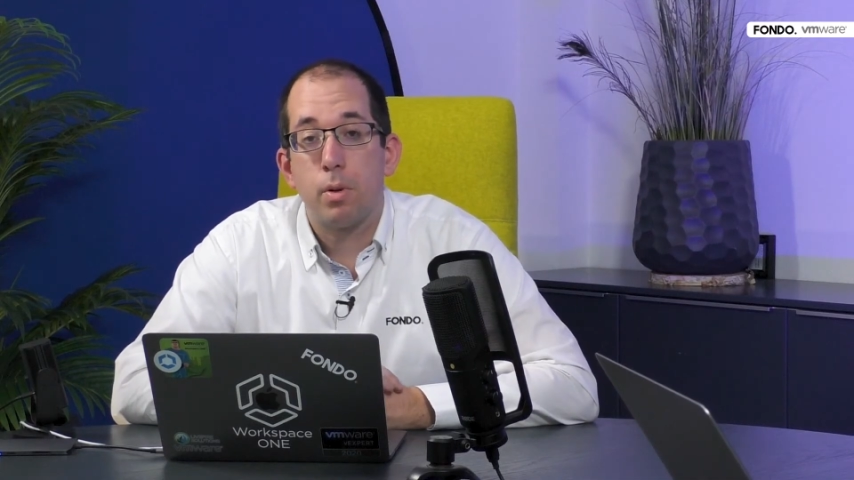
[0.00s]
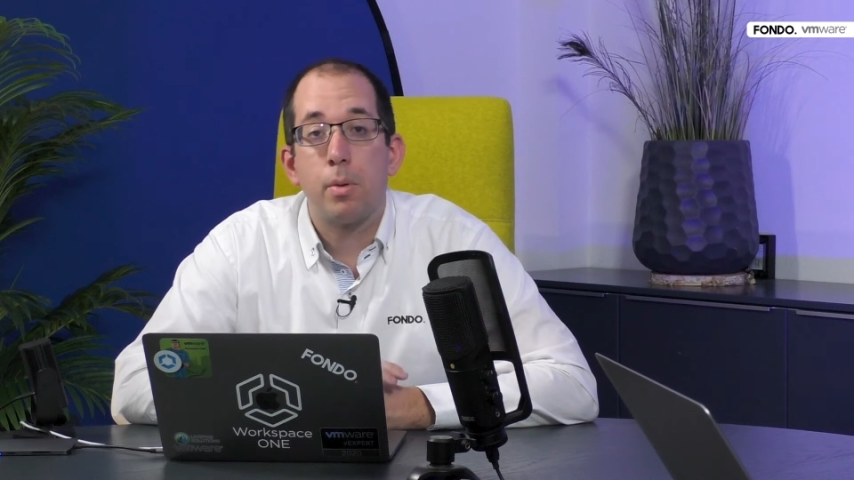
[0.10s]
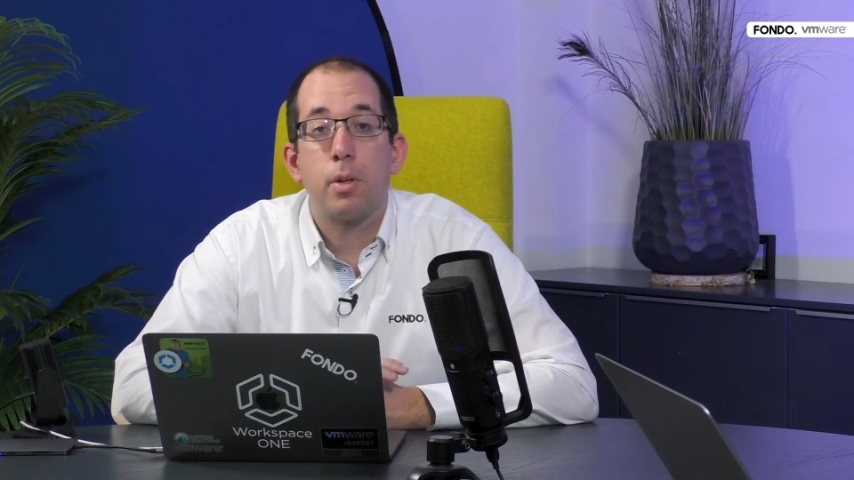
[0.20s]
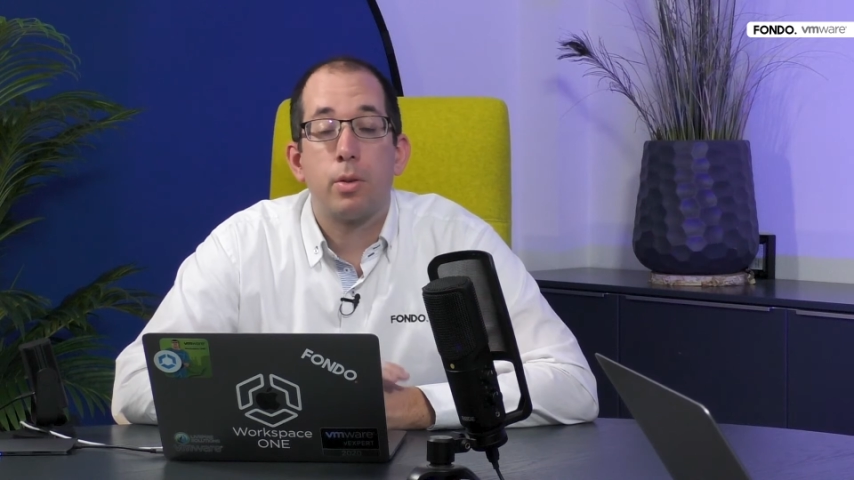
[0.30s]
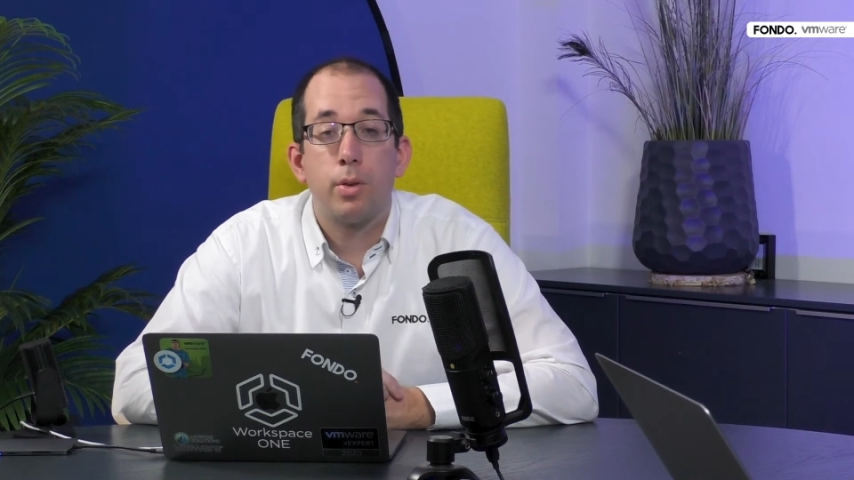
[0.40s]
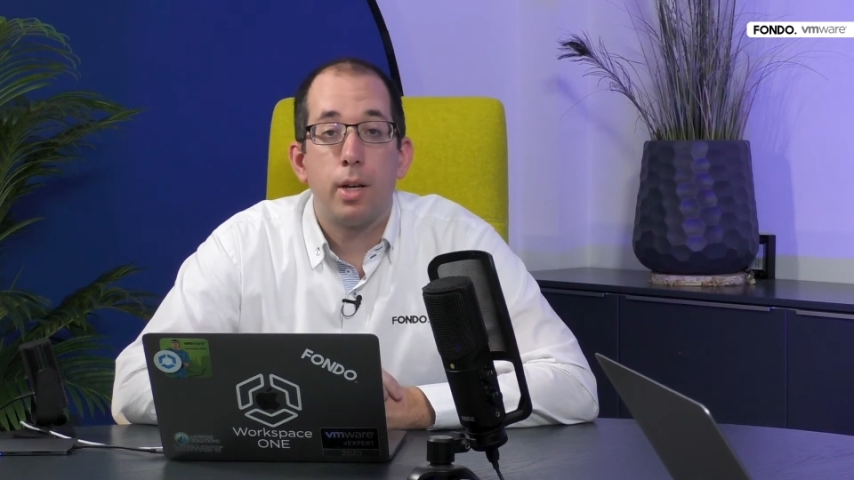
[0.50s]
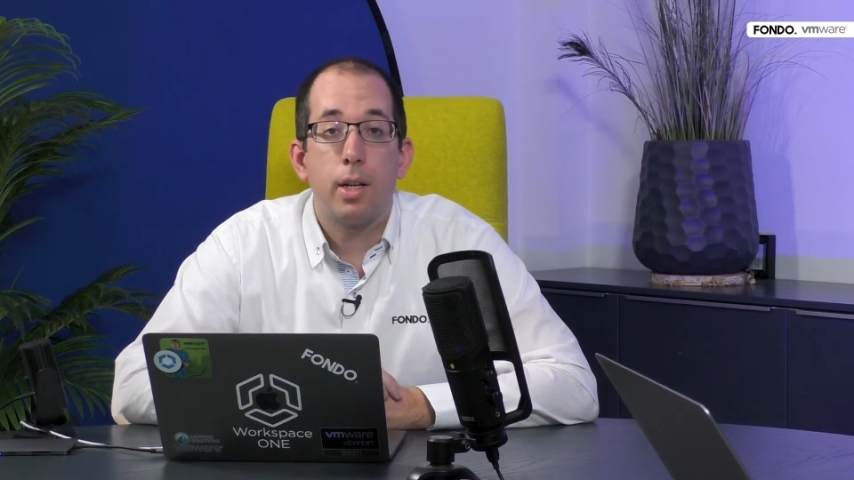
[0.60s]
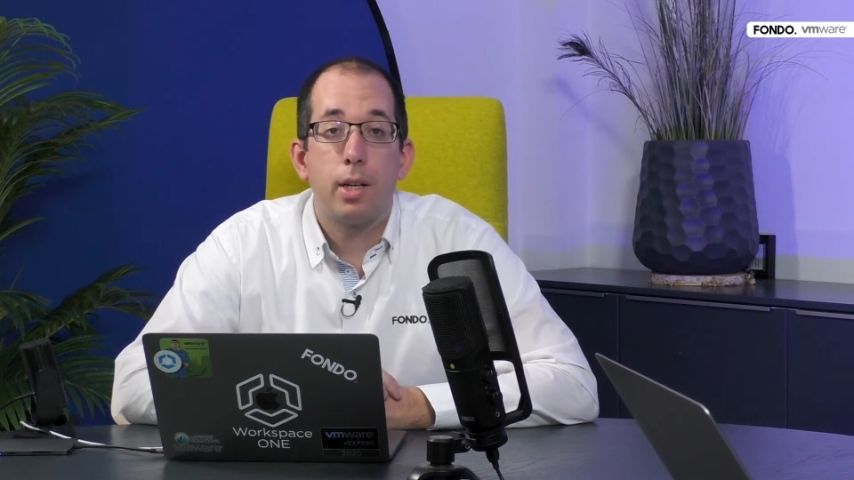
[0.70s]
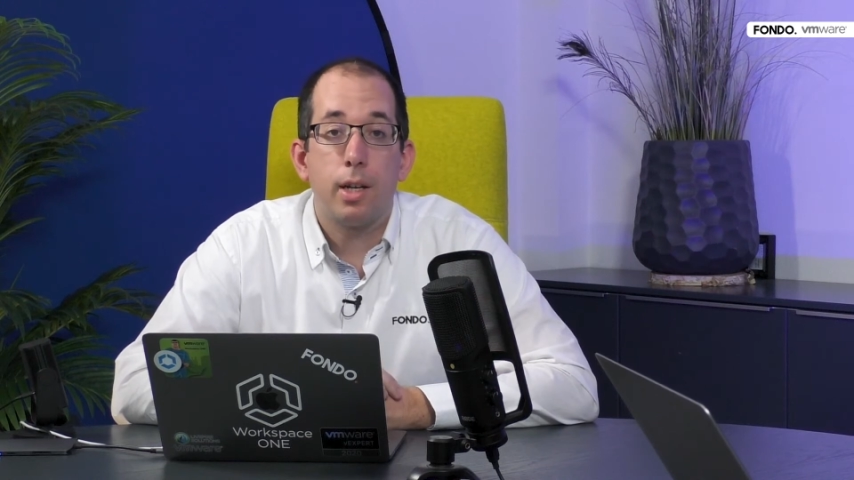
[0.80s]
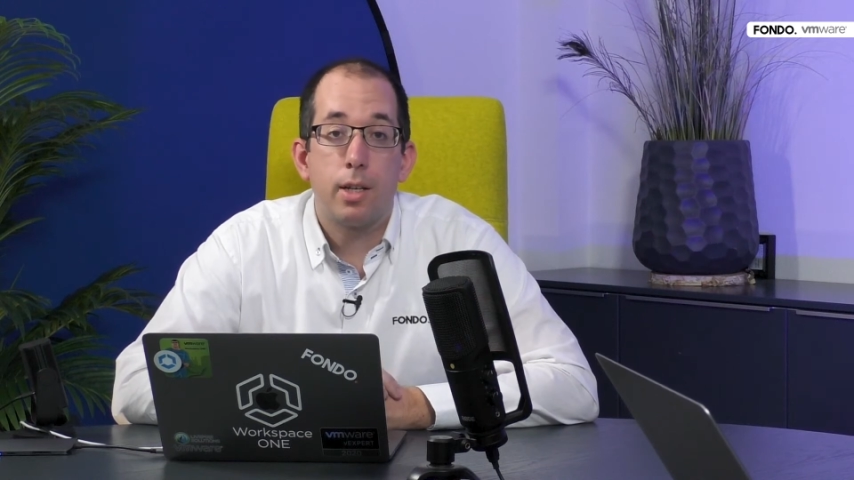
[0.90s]
when we were
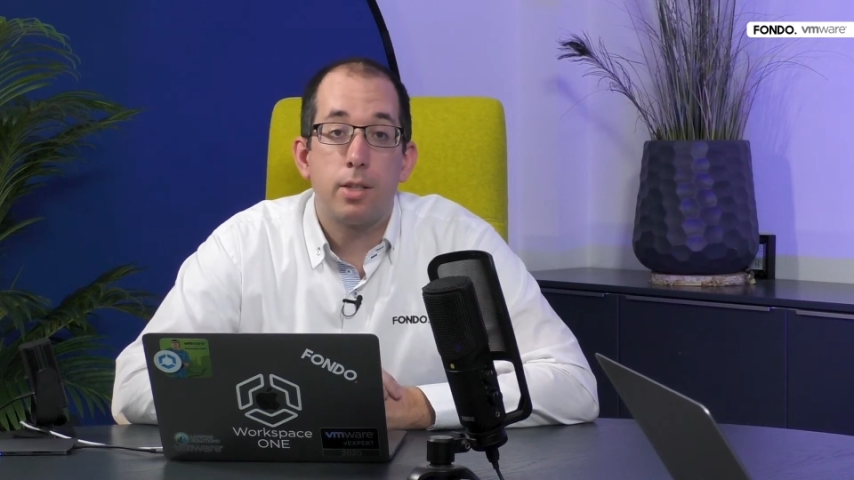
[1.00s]
creating a